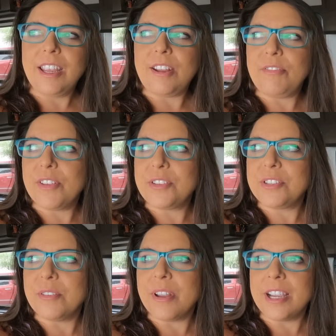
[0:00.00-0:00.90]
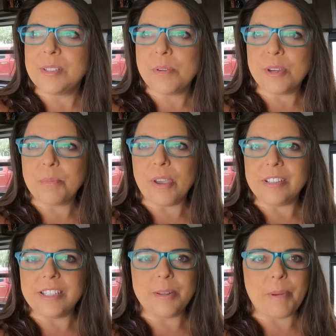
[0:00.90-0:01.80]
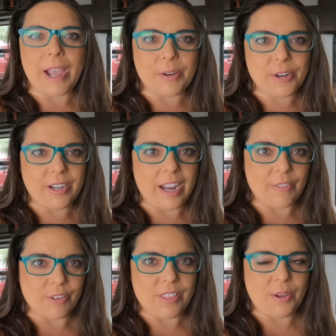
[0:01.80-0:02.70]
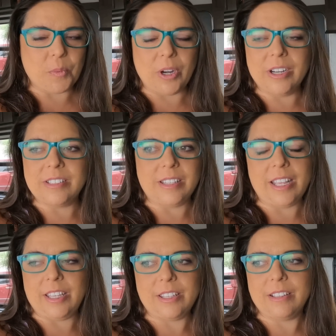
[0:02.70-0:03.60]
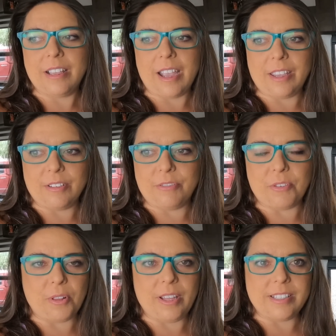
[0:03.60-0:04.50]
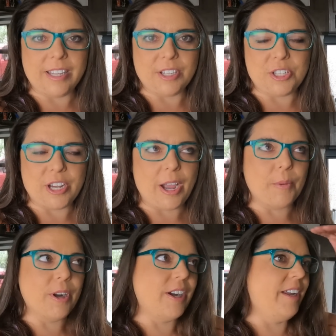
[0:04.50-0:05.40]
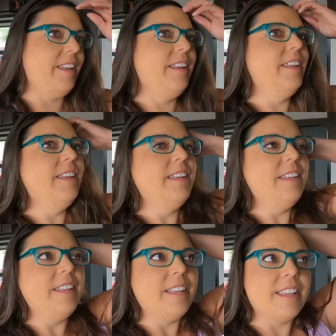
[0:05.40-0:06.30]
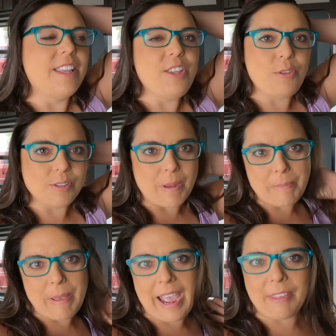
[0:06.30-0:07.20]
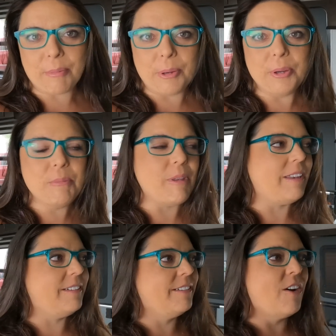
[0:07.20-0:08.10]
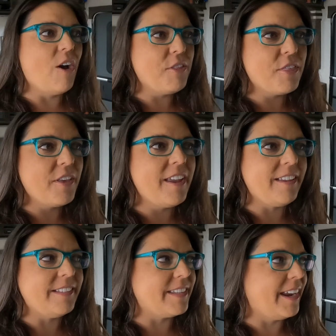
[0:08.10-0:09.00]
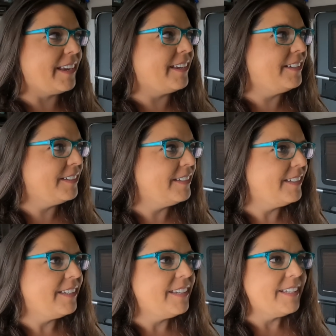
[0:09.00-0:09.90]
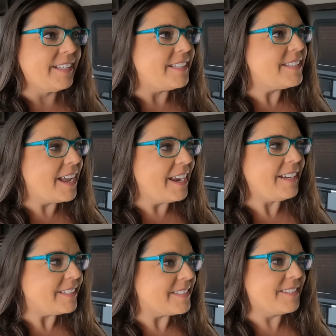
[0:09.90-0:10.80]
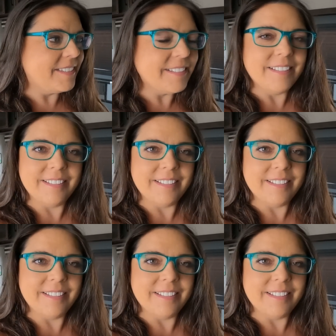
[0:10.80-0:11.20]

It feels so nice when you're plugged into power and everything works and like I can fully take a shower and can use my bathroom and all the things. Like, it's nice.